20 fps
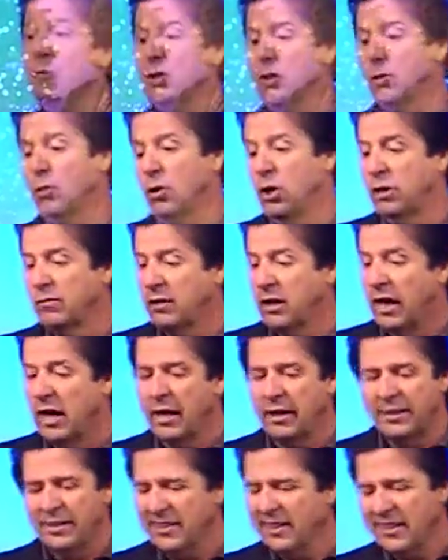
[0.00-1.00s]
with the Word of
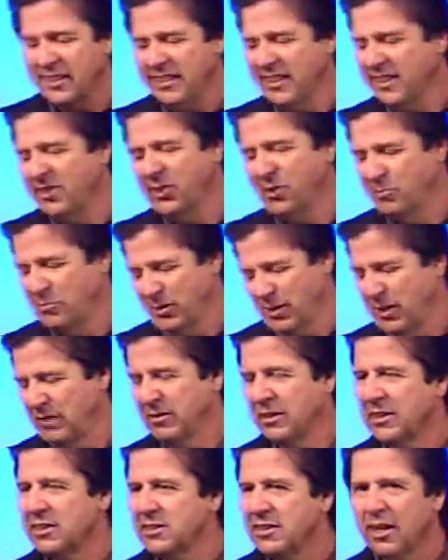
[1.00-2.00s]
God, then, then don't believe
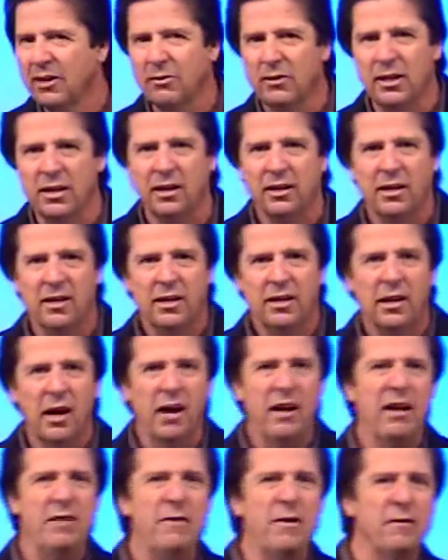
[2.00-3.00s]
it. It's not real.
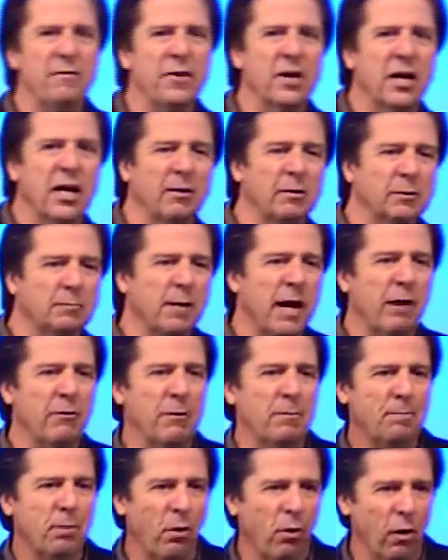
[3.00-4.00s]
Or even if it comes by
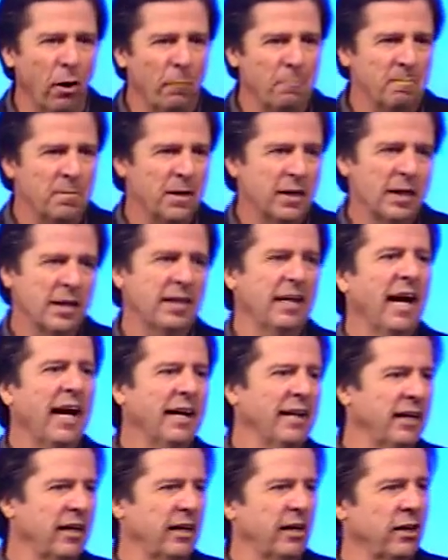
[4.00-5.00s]
report. The
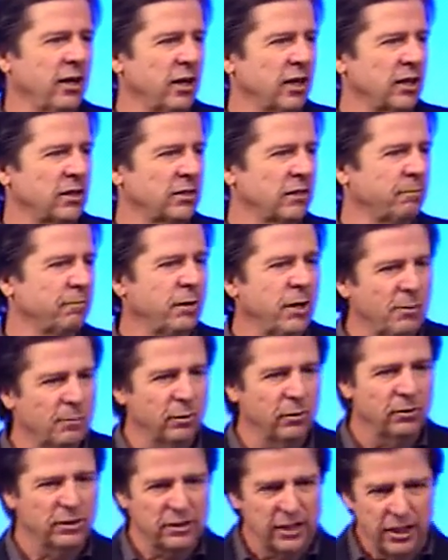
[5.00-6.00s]
idea here is of
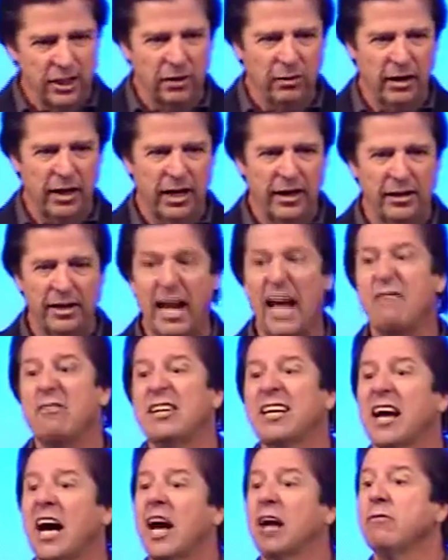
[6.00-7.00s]
people sitting around and
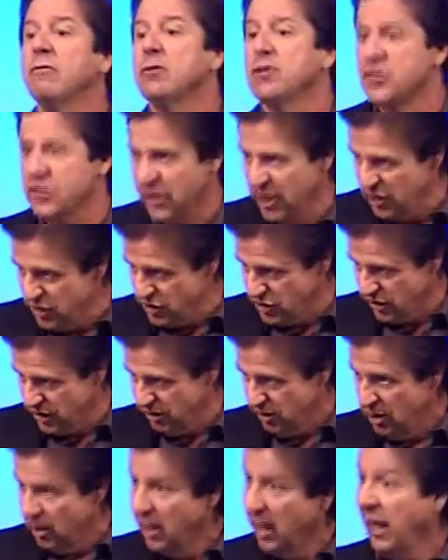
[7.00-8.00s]
having
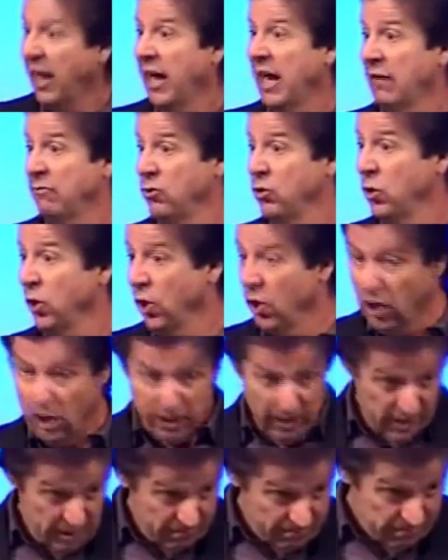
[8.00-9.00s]
conversation. Hey, have you
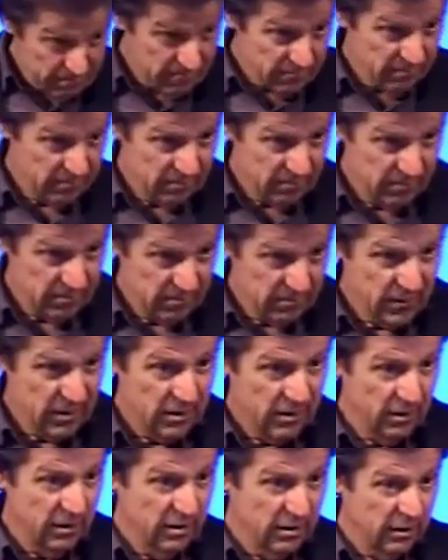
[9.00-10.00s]
heard?
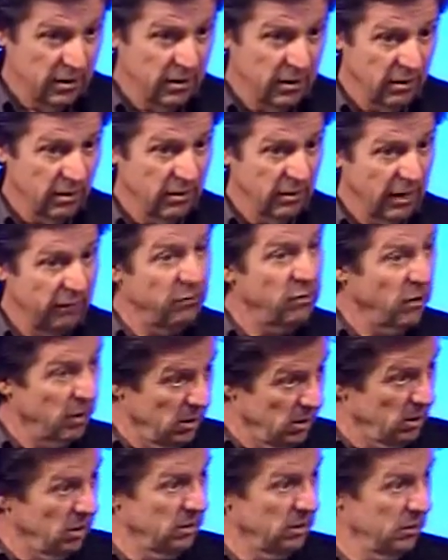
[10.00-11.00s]
You know, have you
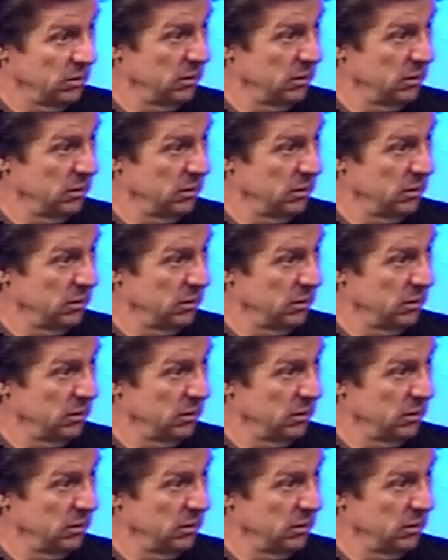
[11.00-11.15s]
heard?